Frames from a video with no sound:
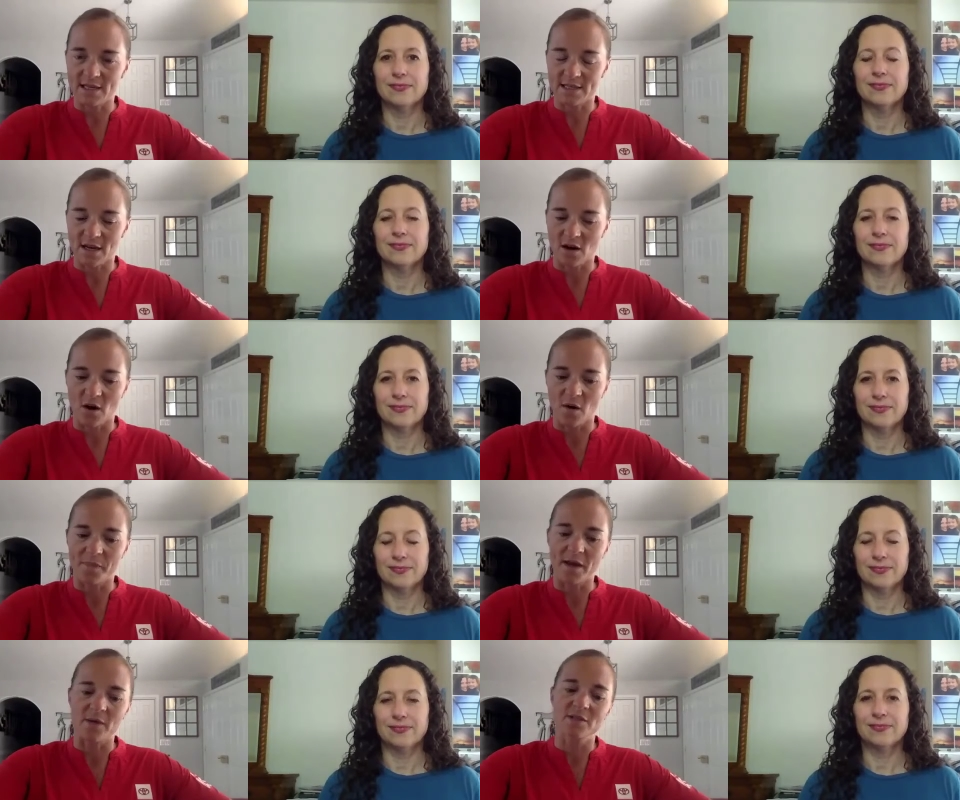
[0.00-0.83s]
Speaker 1: So
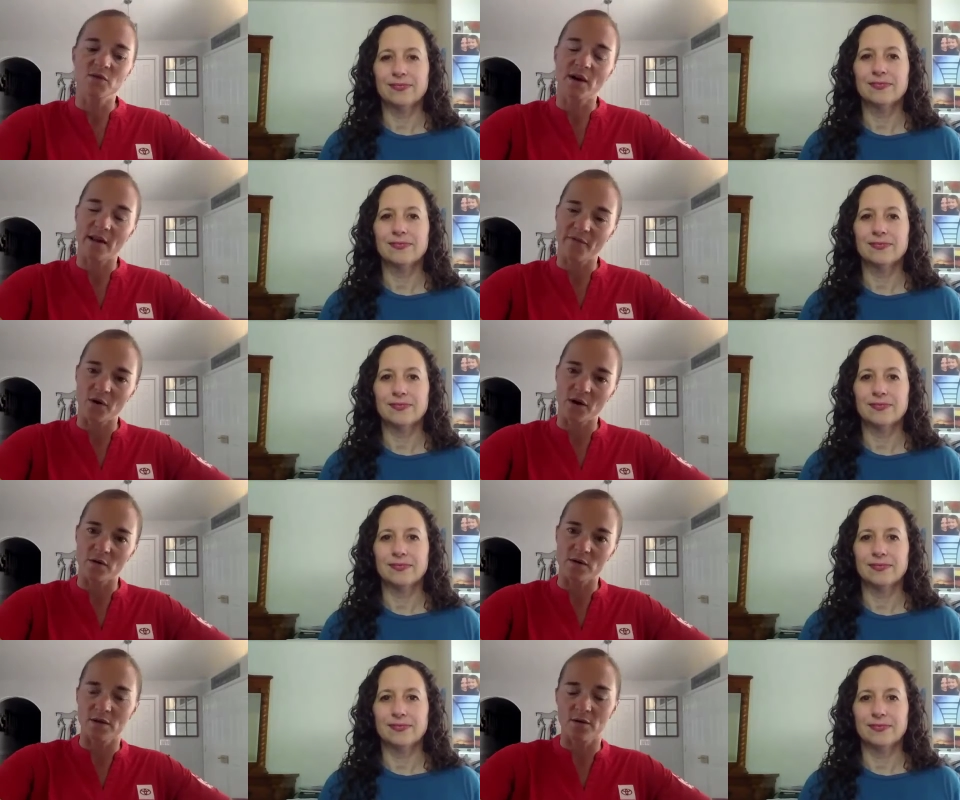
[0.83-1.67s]
um, I was 24
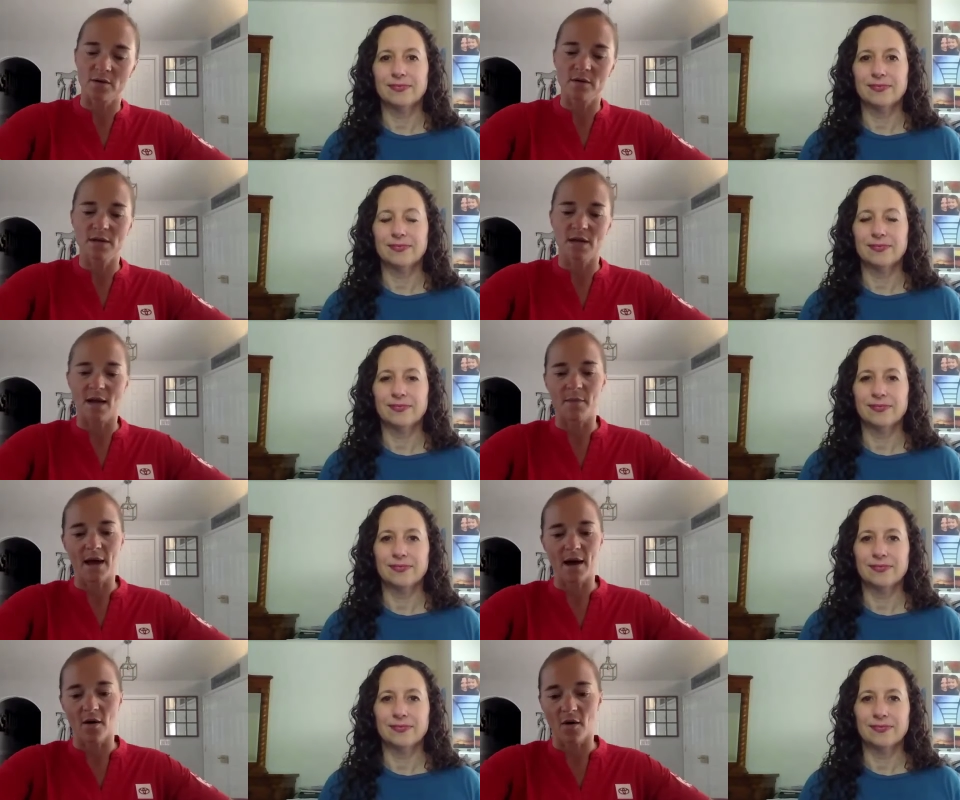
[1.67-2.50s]
years old. I am
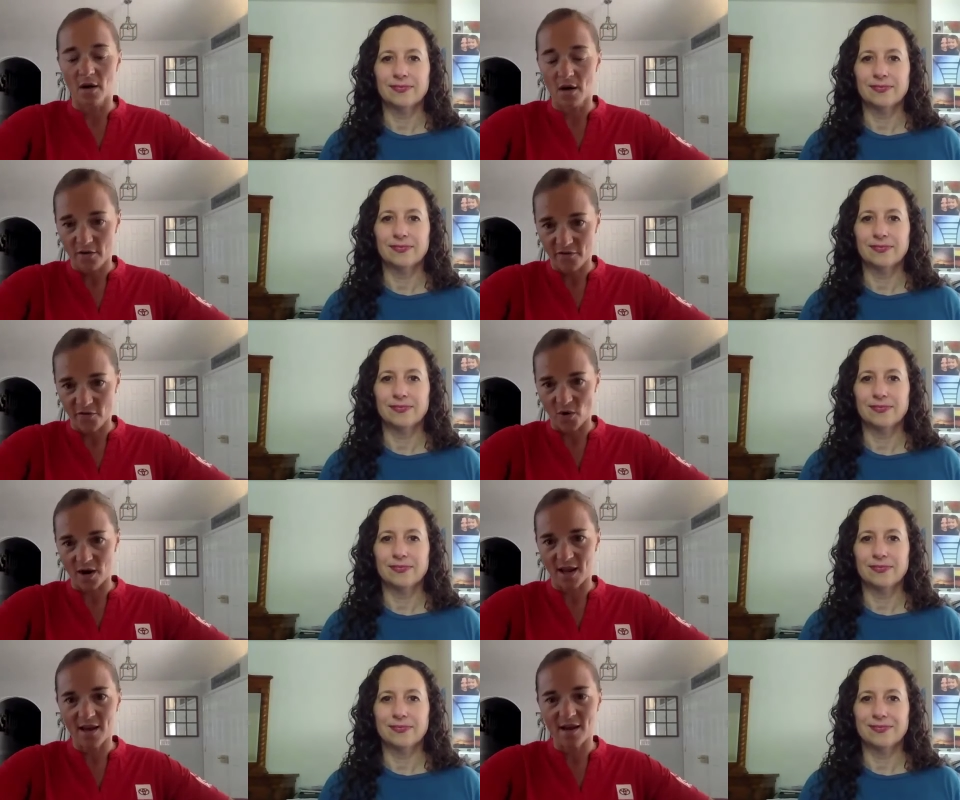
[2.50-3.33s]
now 40,